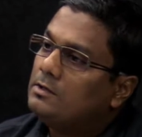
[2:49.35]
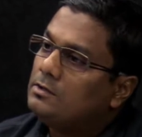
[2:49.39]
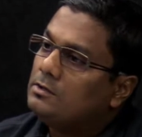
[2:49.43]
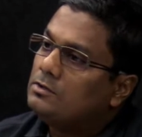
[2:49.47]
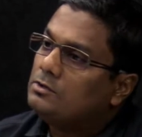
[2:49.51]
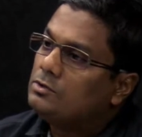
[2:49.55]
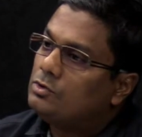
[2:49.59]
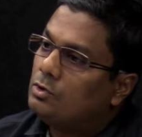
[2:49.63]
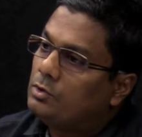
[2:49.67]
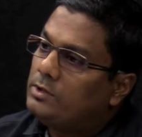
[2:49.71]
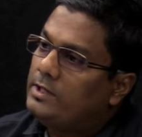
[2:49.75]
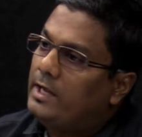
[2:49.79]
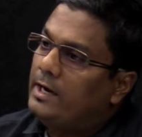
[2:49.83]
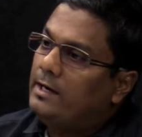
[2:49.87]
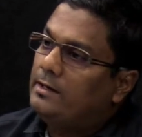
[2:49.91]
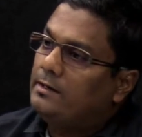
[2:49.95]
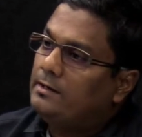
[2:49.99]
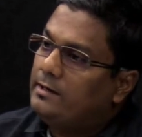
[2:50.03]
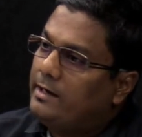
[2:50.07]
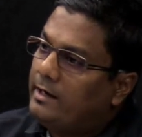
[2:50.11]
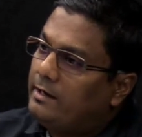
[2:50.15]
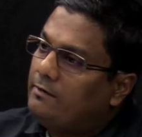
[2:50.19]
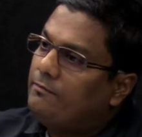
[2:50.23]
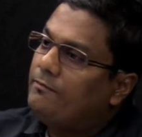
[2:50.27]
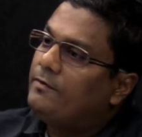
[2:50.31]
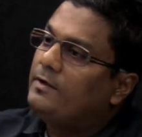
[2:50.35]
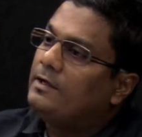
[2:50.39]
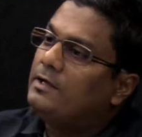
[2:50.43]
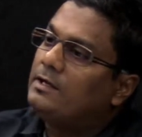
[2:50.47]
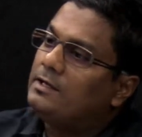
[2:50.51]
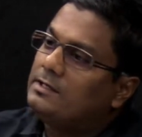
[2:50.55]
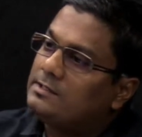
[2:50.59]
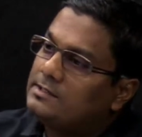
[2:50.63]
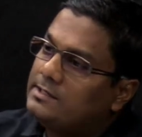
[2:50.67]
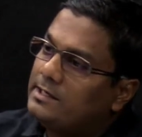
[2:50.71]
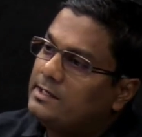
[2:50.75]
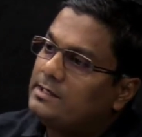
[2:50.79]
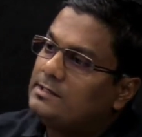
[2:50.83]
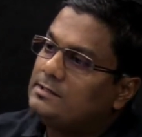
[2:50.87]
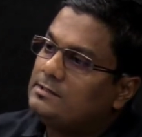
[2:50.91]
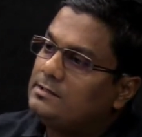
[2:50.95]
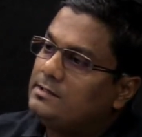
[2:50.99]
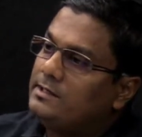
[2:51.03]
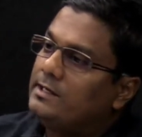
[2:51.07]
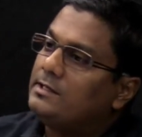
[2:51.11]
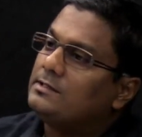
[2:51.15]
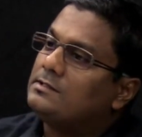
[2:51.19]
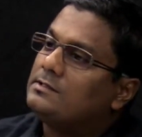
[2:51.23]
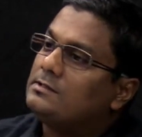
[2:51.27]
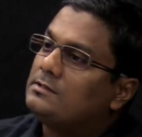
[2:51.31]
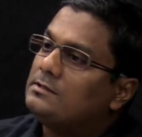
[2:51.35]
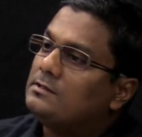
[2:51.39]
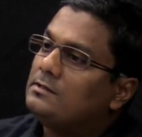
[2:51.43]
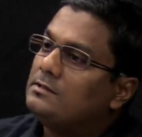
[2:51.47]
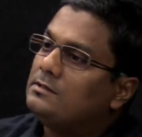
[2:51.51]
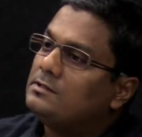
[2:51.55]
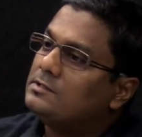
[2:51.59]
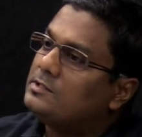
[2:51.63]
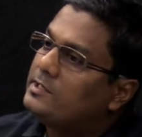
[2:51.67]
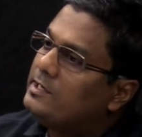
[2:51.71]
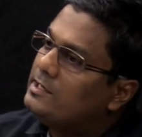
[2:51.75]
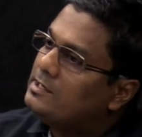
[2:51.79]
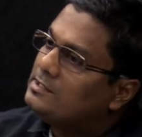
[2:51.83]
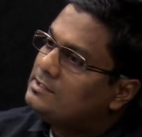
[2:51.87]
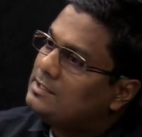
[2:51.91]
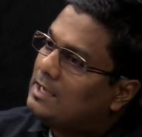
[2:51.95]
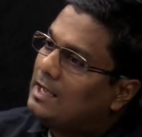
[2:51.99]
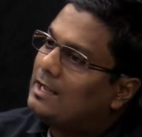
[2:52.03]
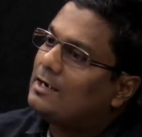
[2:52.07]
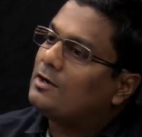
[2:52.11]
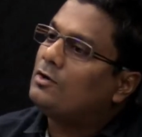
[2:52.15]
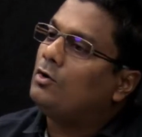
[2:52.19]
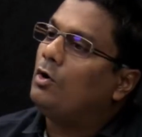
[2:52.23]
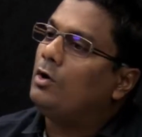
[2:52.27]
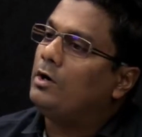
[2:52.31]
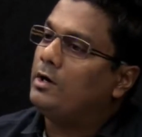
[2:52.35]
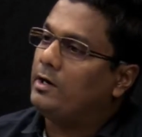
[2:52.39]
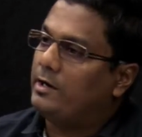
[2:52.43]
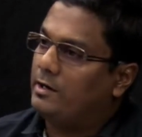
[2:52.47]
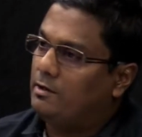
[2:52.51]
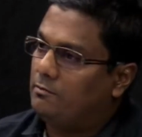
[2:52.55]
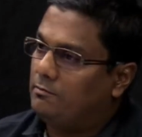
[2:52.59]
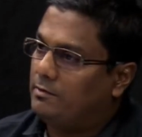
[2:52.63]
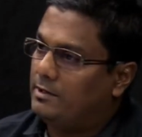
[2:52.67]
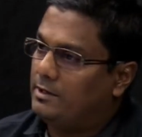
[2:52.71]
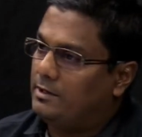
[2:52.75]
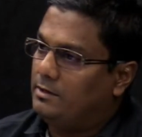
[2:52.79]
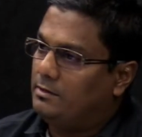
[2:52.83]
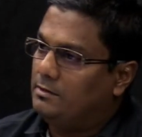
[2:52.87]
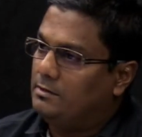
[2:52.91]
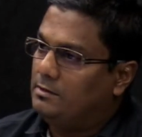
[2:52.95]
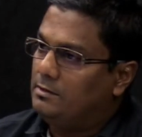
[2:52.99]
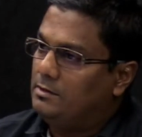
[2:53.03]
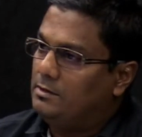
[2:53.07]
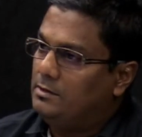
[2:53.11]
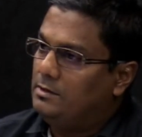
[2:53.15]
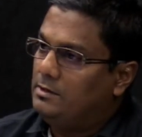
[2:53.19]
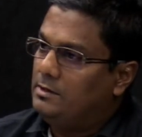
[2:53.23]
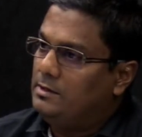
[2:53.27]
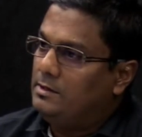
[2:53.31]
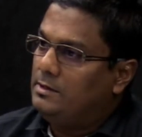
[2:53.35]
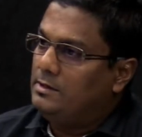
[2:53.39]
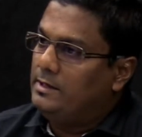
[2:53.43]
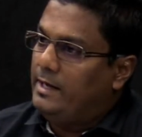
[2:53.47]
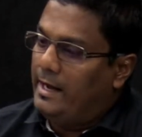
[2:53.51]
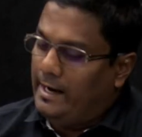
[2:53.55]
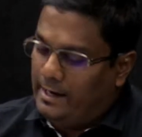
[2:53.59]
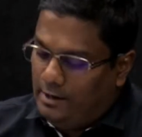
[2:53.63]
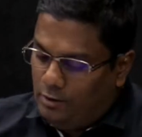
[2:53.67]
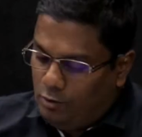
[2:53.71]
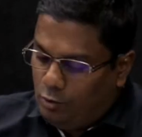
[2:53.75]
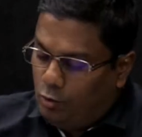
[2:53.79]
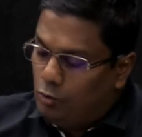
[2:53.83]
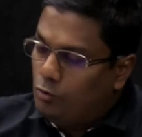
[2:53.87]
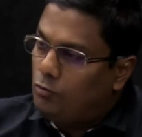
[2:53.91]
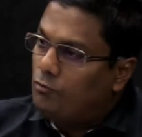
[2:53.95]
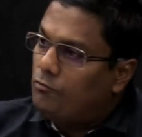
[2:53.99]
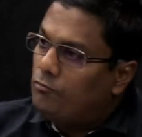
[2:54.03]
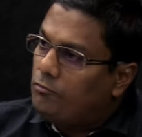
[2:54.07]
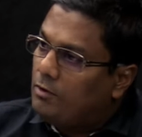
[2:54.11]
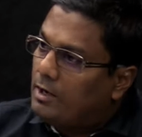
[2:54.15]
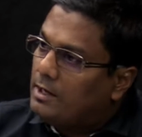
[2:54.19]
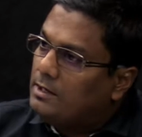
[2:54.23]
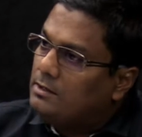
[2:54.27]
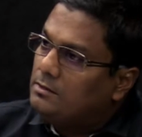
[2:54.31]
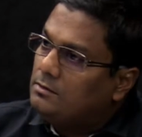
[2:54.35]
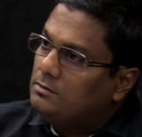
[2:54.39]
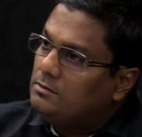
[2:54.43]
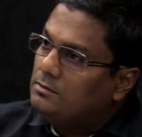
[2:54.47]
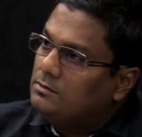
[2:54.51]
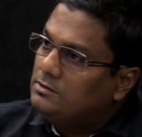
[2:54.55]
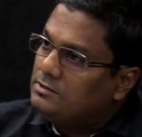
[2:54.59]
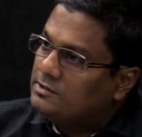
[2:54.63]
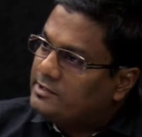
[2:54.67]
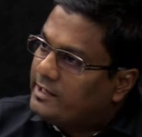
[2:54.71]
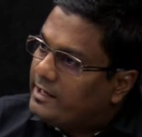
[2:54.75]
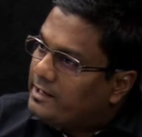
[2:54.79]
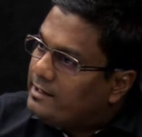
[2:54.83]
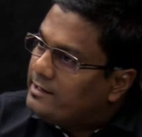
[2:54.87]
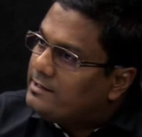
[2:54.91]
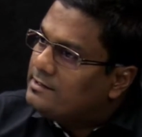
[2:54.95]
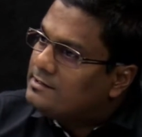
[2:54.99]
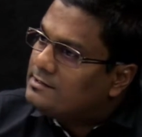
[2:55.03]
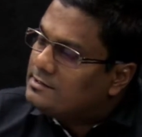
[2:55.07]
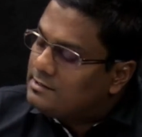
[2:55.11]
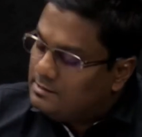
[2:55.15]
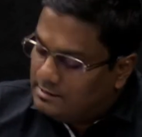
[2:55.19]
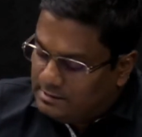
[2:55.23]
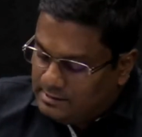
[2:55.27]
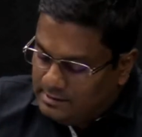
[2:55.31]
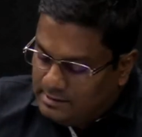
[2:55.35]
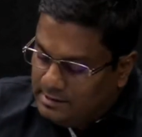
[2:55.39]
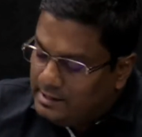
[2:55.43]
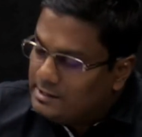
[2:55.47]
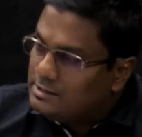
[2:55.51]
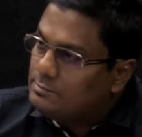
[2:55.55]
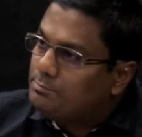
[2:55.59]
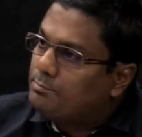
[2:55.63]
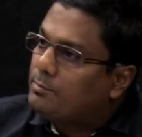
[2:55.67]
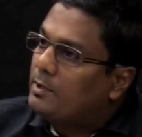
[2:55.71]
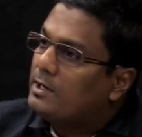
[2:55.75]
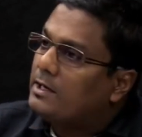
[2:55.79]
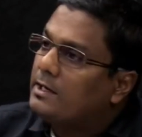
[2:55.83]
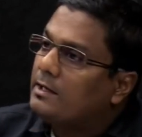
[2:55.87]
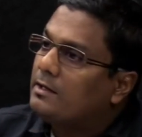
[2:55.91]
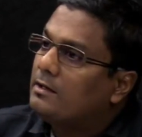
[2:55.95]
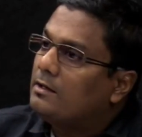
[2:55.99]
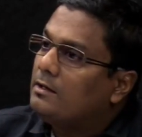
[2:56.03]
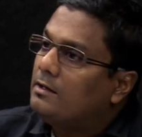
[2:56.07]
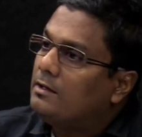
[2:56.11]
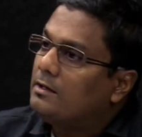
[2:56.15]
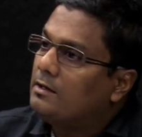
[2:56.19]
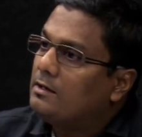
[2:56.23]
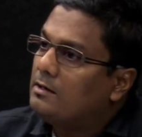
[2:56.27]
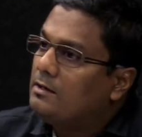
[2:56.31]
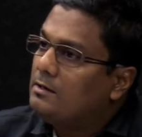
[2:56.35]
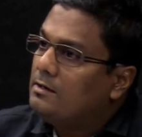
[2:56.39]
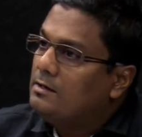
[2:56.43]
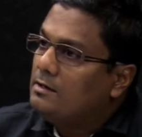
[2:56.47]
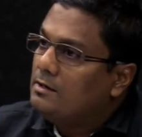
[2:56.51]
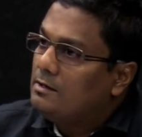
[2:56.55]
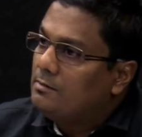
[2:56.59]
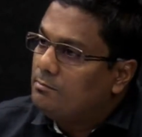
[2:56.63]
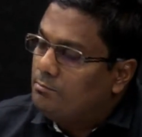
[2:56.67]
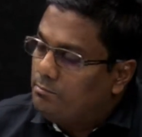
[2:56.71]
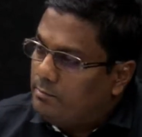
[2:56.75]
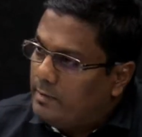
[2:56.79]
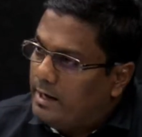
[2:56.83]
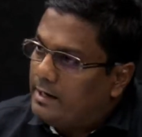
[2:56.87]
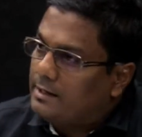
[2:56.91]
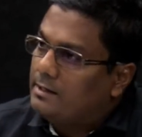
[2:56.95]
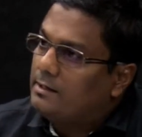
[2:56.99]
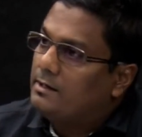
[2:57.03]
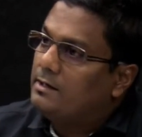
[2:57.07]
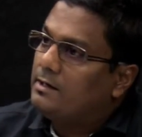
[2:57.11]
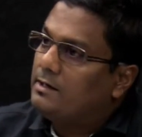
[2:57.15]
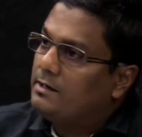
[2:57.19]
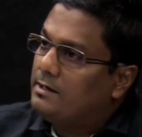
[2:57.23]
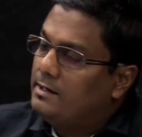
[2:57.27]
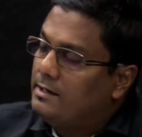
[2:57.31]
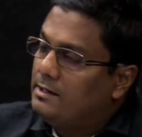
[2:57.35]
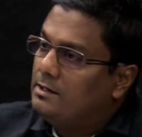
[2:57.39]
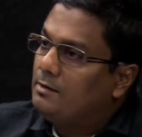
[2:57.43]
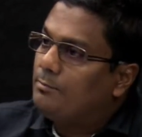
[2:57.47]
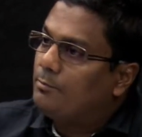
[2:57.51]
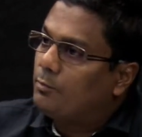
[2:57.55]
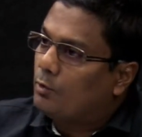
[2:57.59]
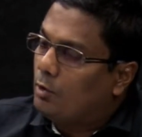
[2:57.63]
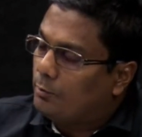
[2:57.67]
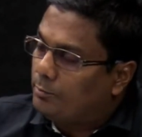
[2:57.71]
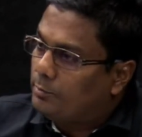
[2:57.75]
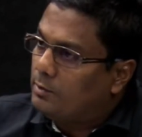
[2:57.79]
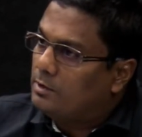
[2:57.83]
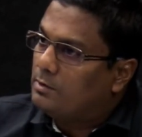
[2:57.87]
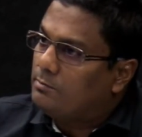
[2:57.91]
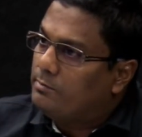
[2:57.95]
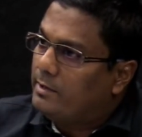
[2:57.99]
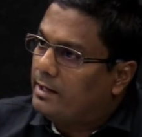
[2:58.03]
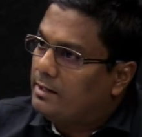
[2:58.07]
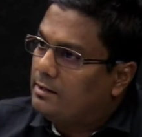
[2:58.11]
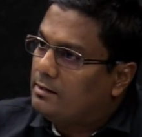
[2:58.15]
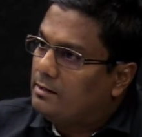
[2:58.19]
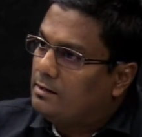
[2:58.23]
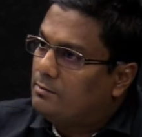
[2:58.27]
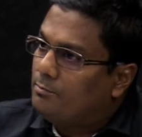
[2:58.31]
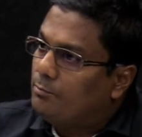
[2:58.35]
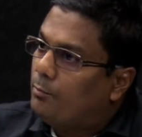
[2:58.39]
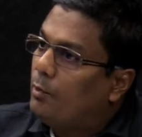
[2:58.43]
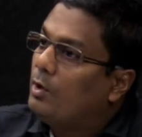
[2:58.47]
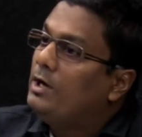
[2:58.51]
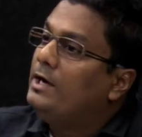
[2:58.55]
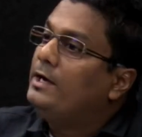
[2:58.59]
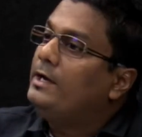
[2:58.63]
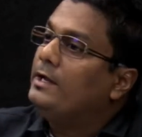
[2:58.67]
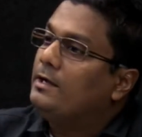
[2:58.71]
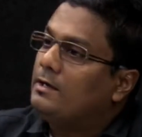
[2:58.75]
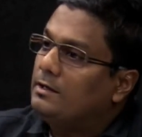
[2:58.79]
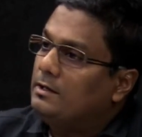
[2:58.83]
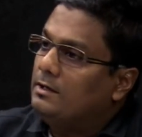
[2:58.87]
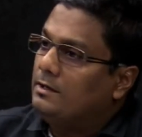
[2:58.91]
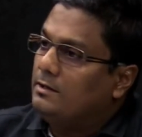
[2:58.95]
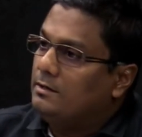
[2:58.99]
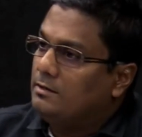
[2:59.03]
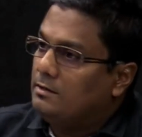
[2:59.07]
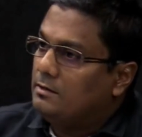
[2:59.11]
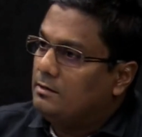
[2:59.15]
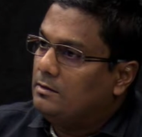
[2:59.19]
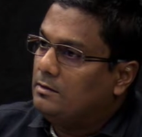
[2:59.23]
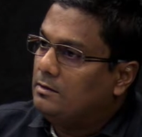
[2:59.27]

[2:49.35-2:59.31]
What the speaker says: So that figure says yes, stills are not required, and no one challenged this particular matter in a proper manner politically,